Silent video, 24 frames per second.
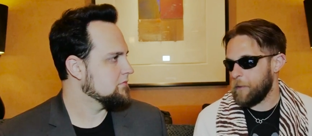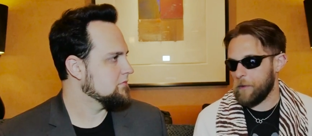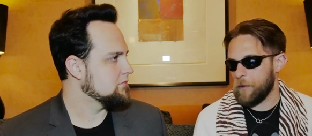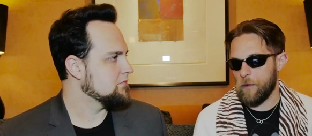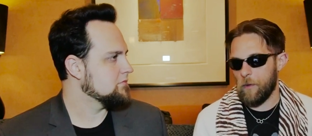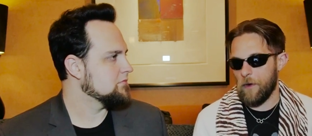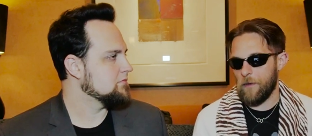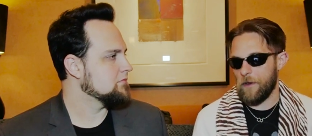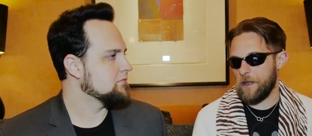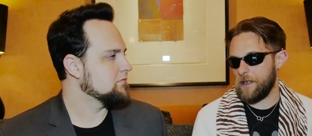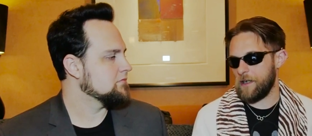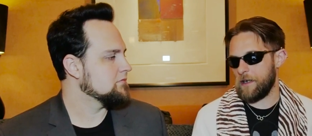Speaker 1: I
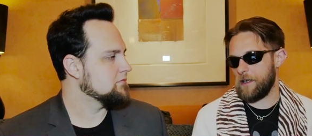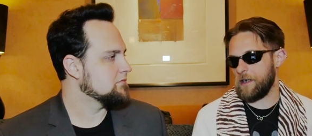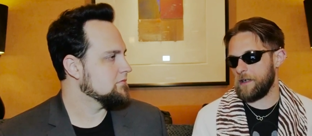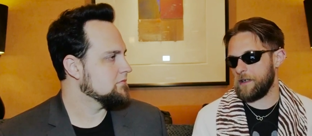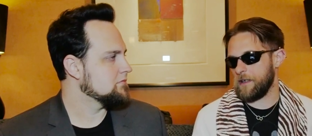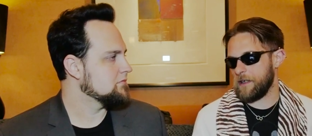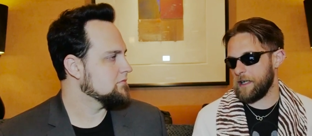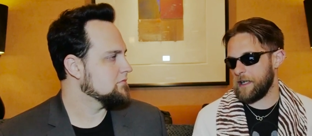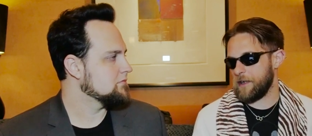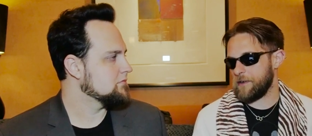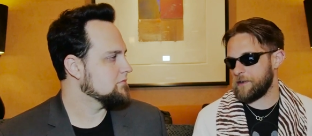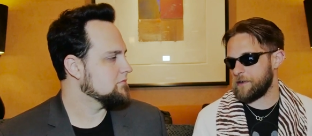wonder where they did
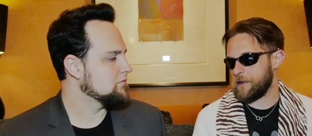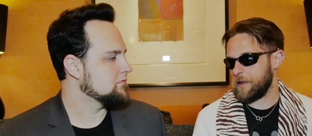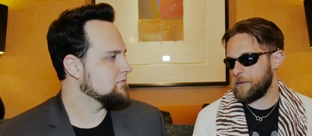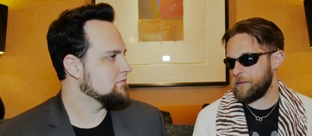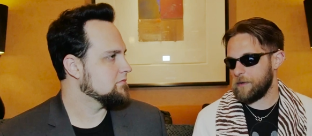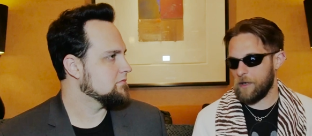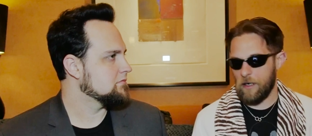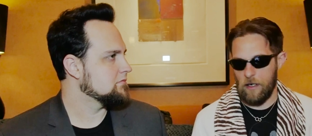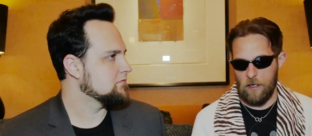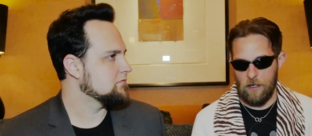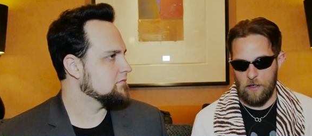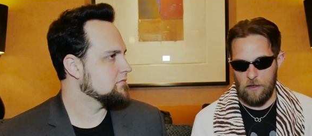it in
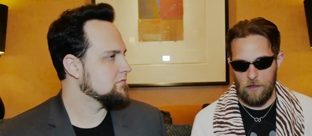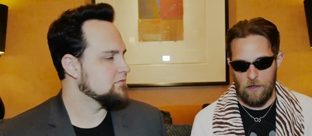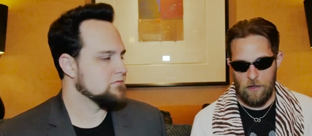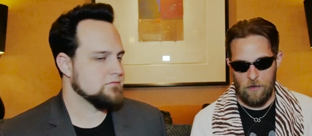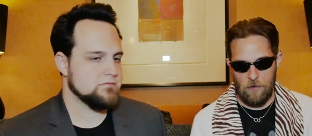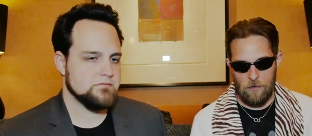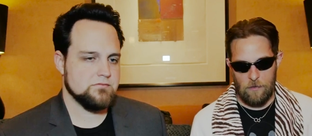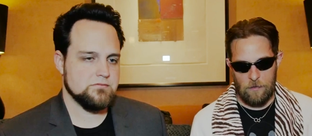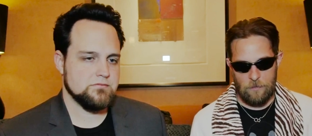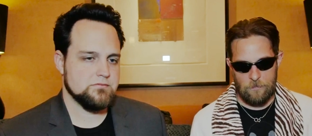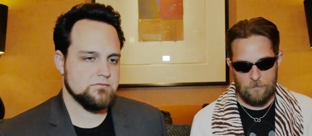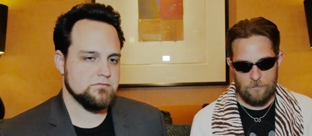Alaska. I'm
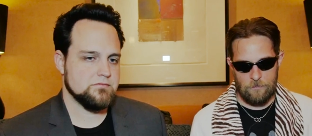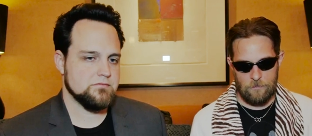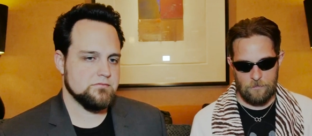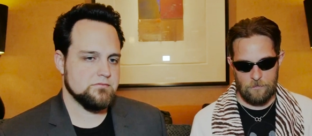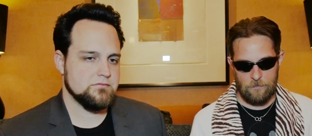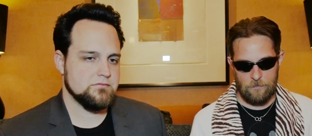curious.